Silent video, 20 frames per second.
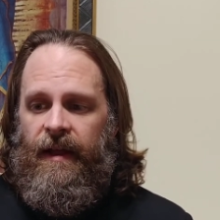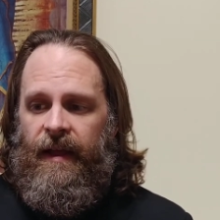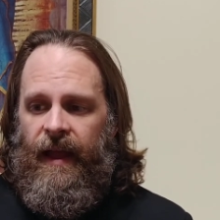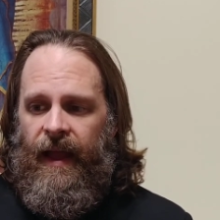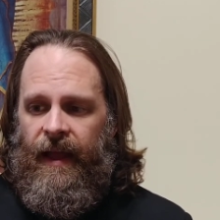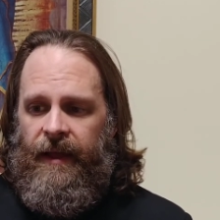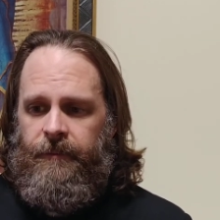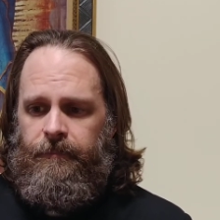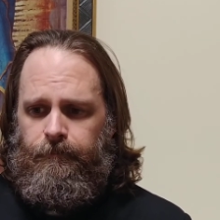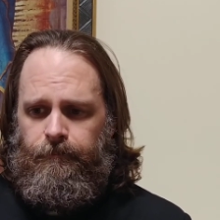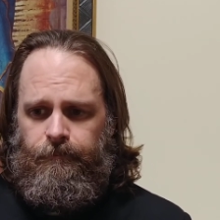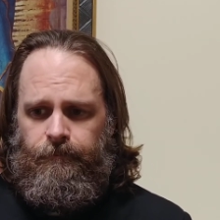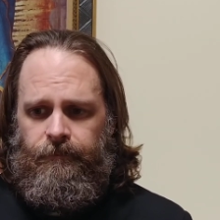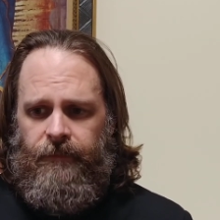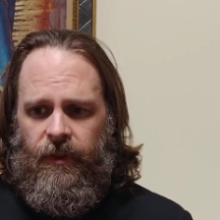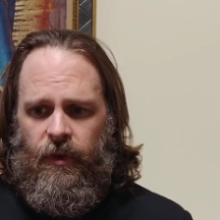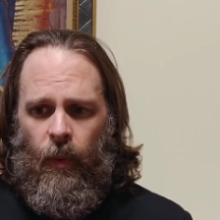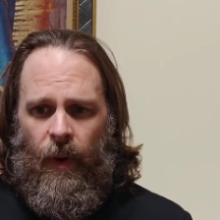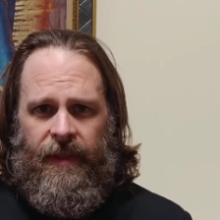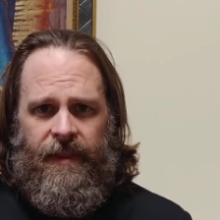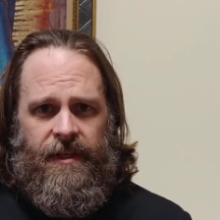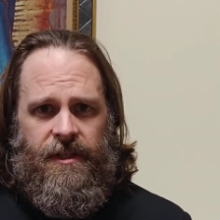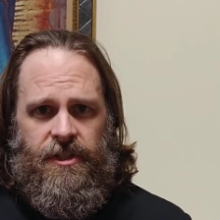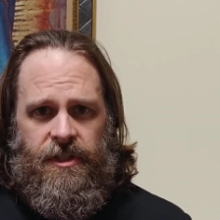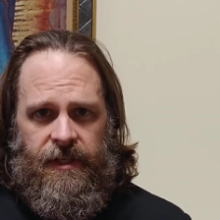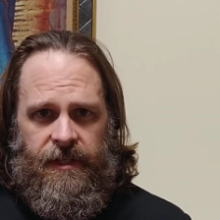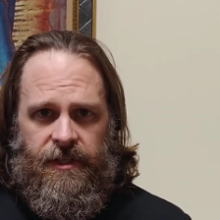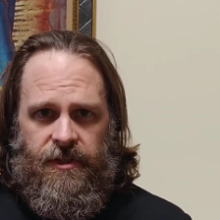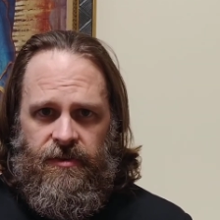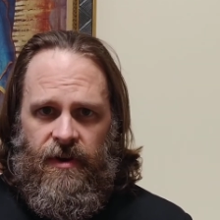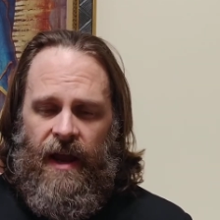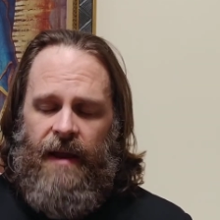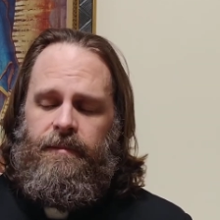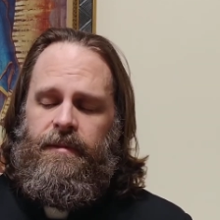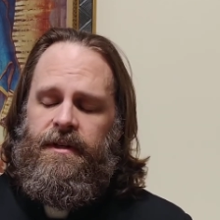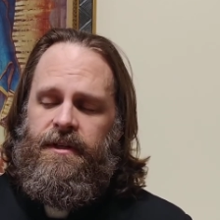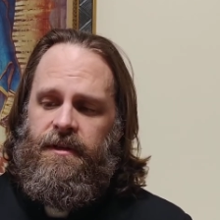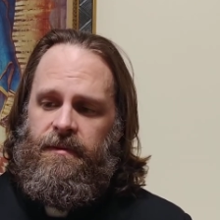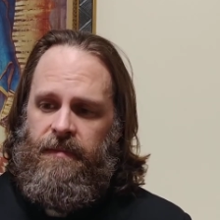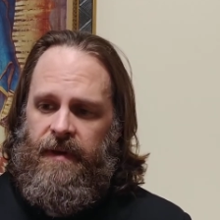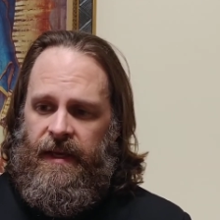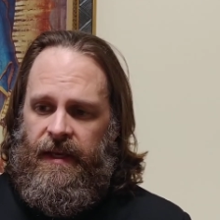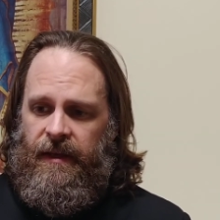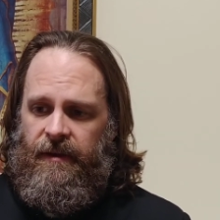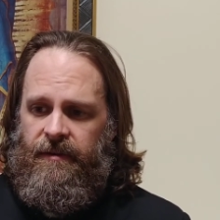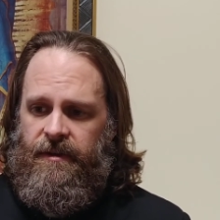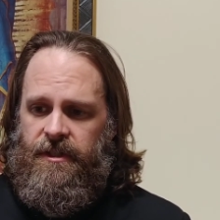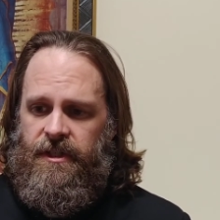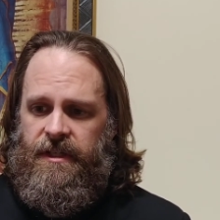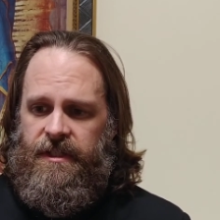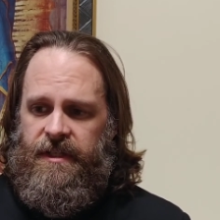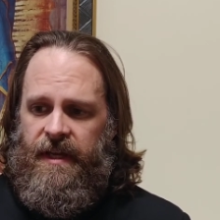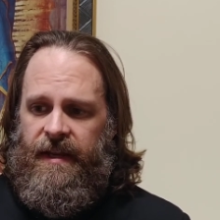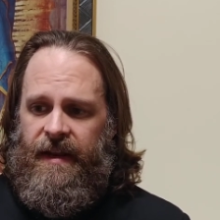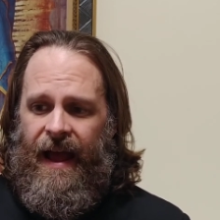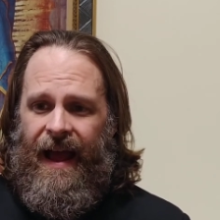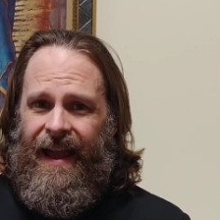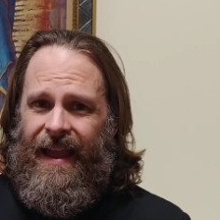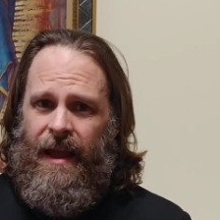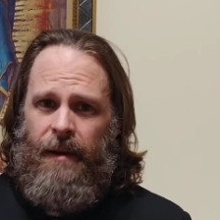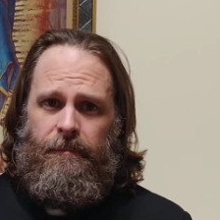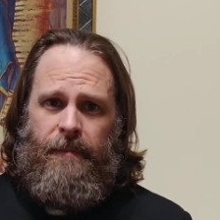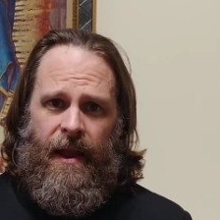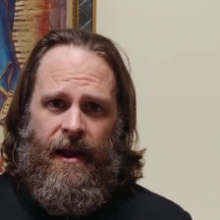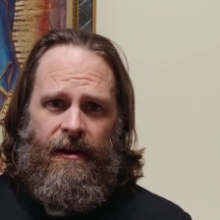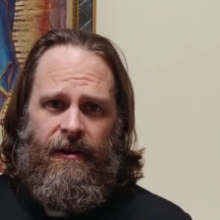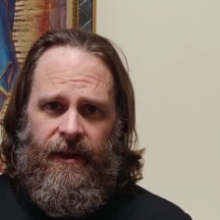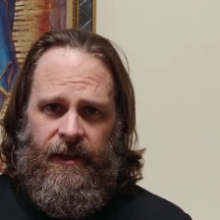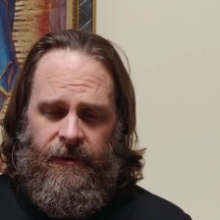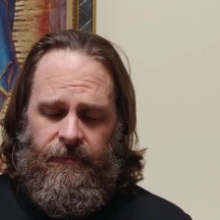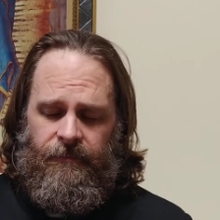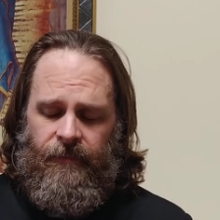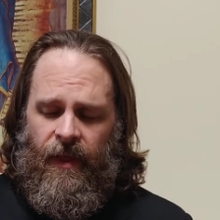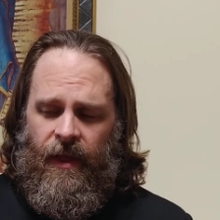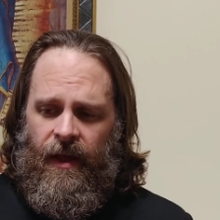And the way that she described it to me, she said, I am married.